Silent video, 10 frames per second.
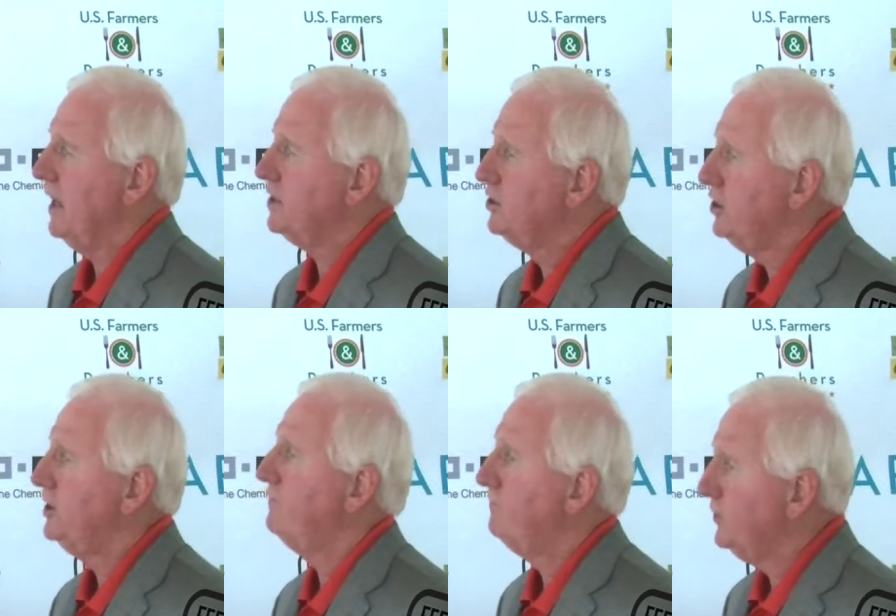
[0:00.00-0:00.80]
a
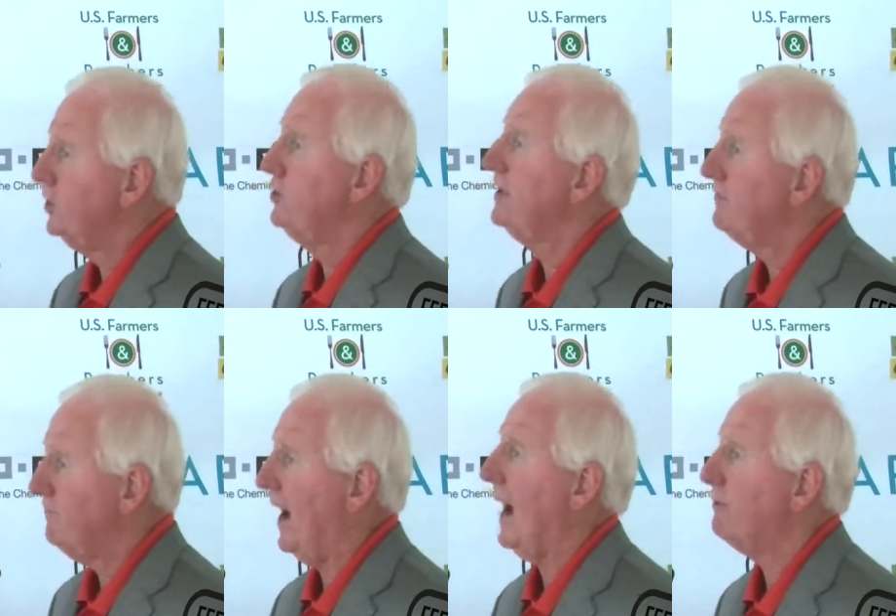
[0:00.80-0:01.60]
good food and
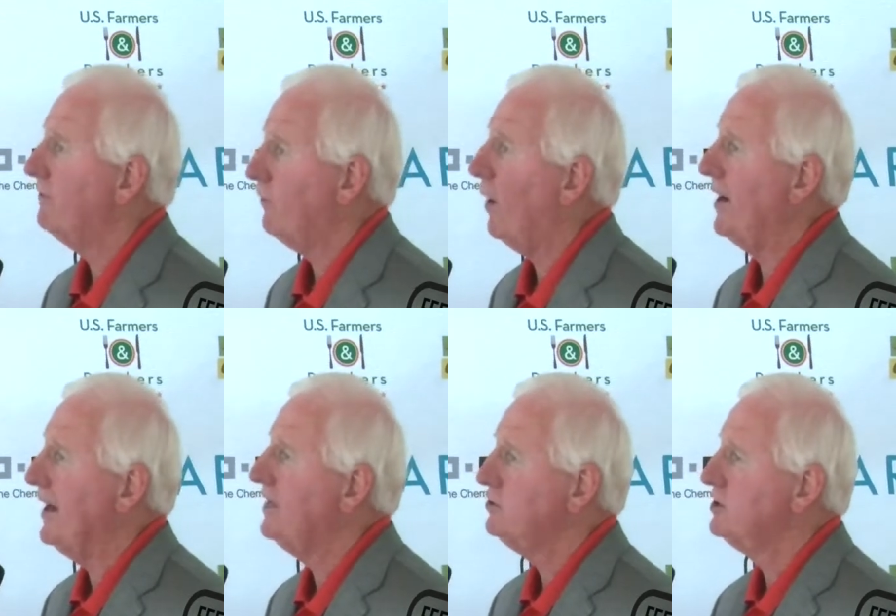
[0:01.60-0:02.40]
fiber for our
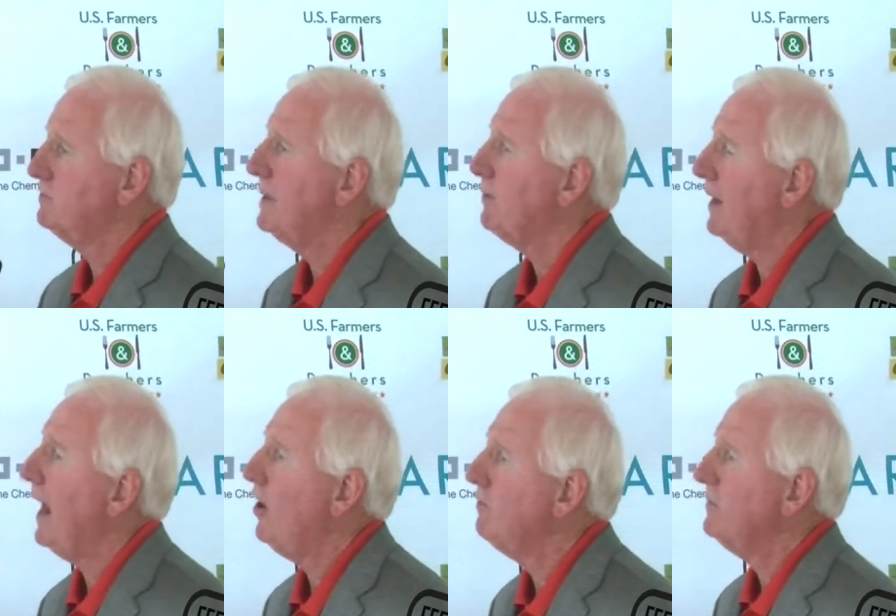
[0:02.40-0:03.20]
nation's people. And
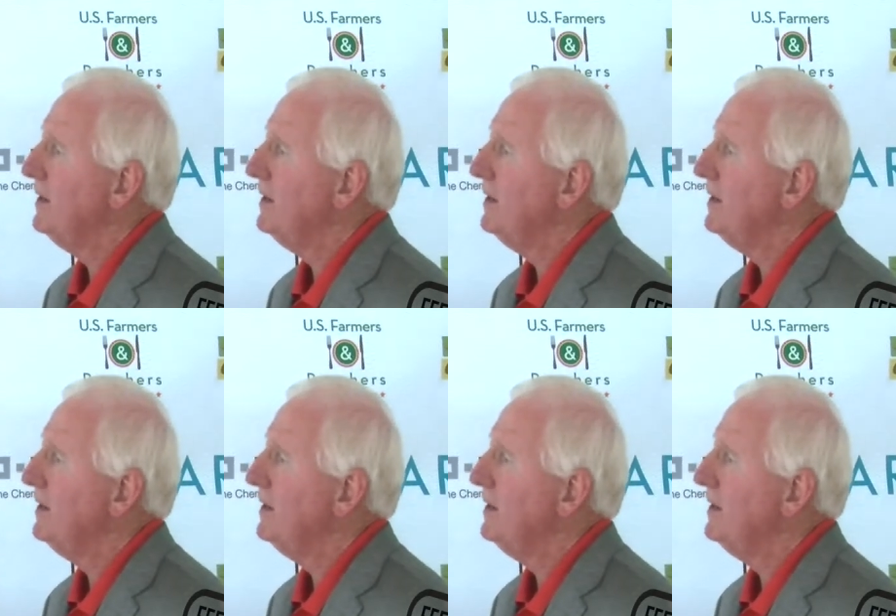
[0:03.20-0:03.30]
I hope